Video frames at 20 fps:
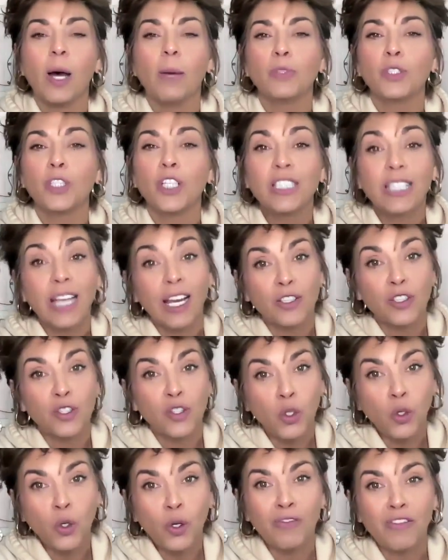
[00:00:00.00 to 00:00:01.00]
She's had
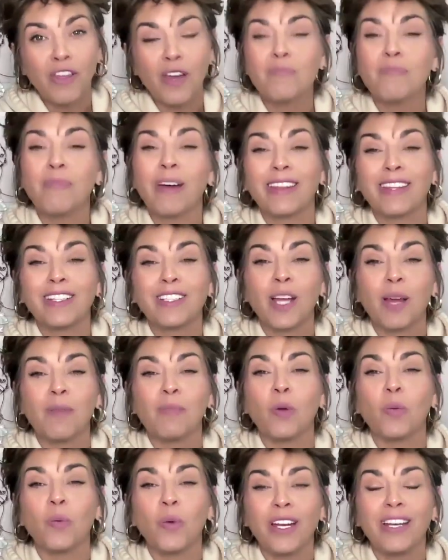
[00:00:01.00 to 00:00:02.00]
2 of them by the time
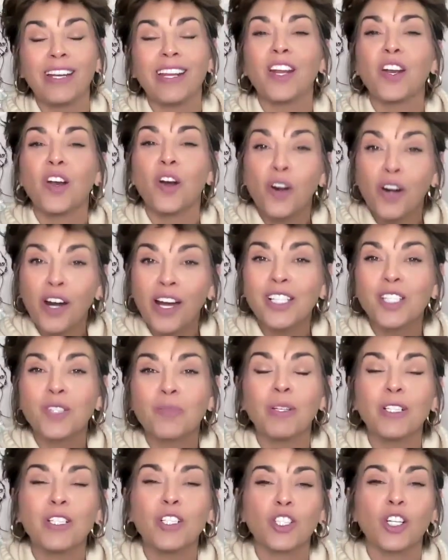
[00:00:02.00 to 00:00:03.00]
that Whitney and her
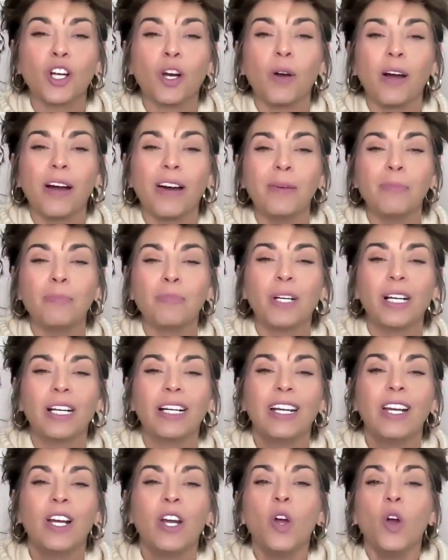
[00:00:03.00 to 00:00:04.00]
husband show up.
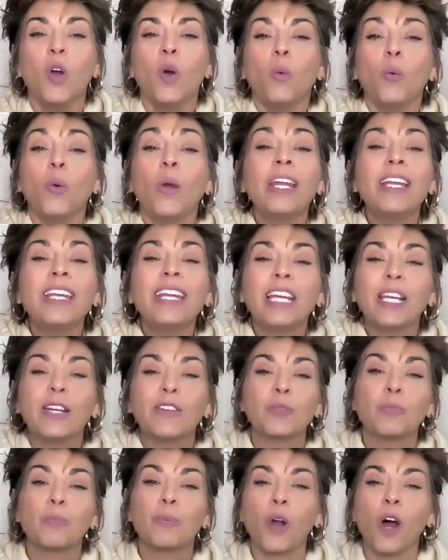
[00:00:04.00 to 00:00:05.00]
Whitney
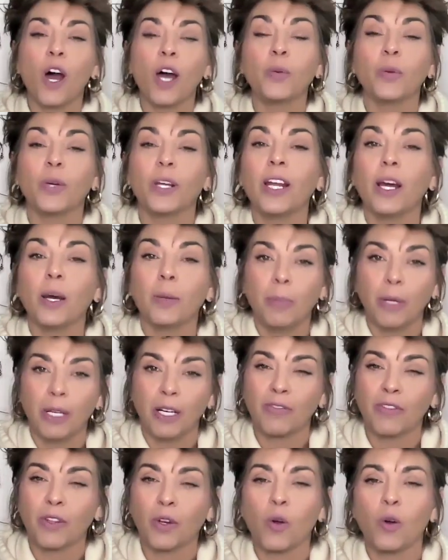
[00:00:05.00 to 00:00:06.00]
gives Bronwyn a bit
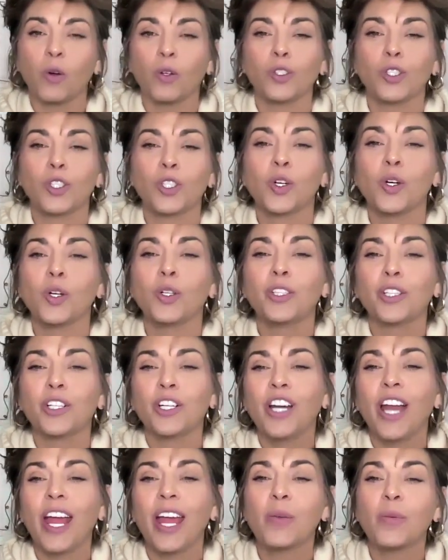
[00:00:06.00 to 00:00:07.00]
of the cold
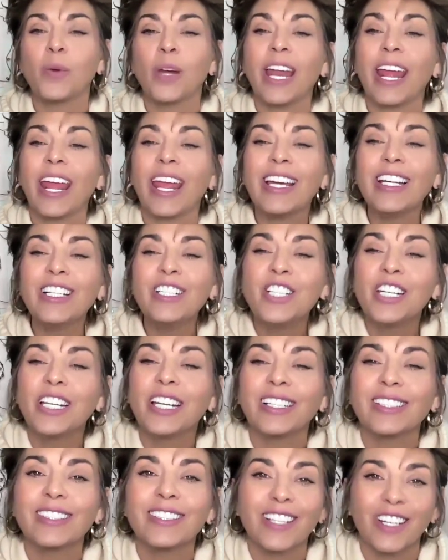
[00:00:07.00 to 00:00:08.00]
shoulder, and when Angie
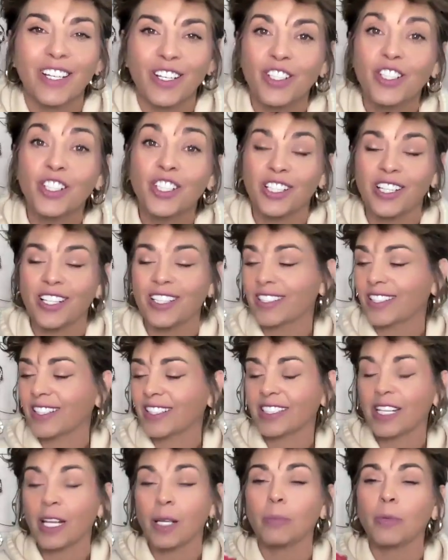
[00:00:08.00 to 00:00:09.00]
gets there, she does the
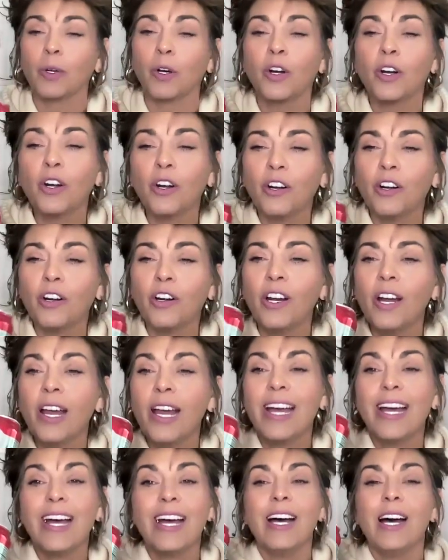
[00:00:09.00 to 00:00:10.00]
same to her.
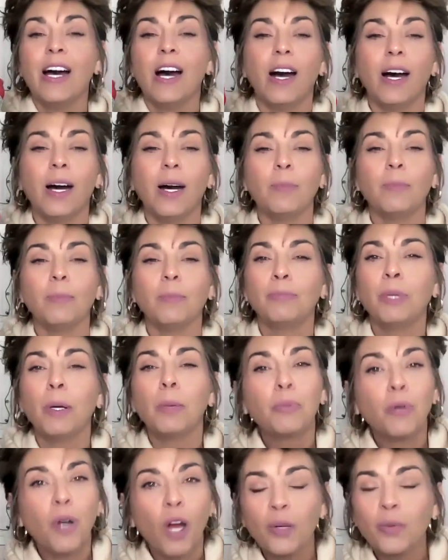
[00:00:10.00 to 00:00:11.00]

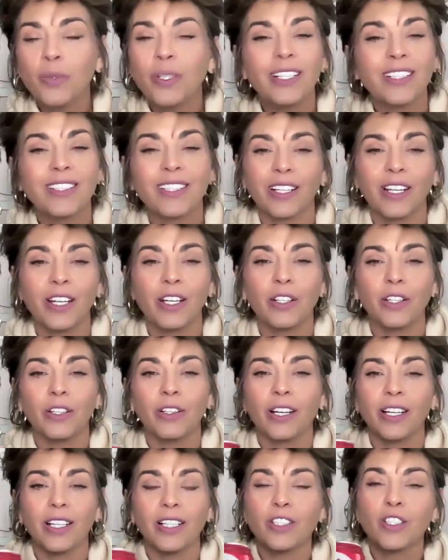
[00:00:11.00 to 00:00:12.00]
But Bronwyn doesn't care, you
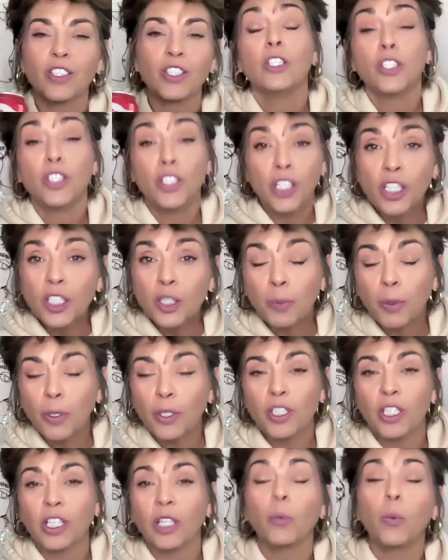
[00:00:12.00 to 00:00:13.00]
guys. She's
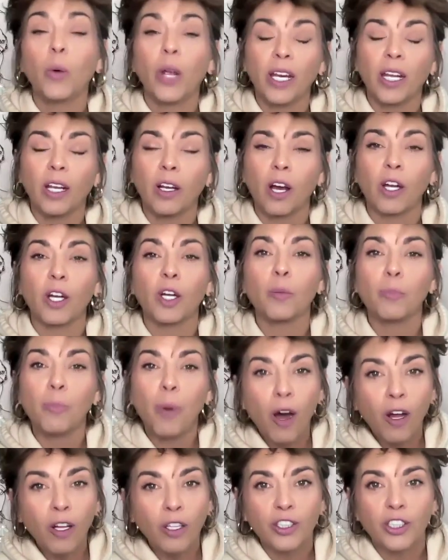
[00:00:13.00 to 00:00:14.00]
personally waiting on an
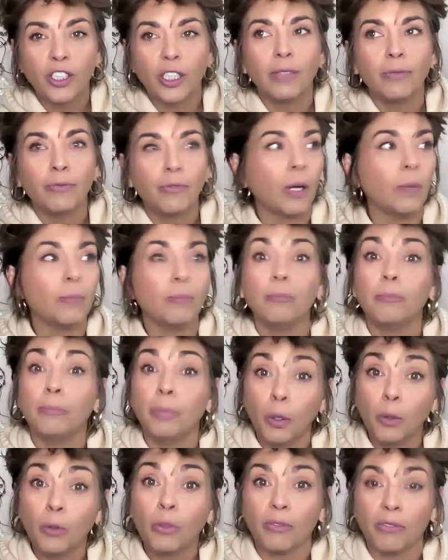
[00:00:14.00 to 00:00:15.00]
apology from
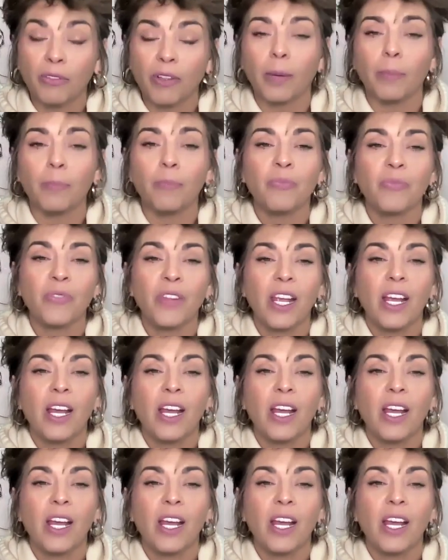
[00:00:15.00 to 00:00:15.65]
both of them.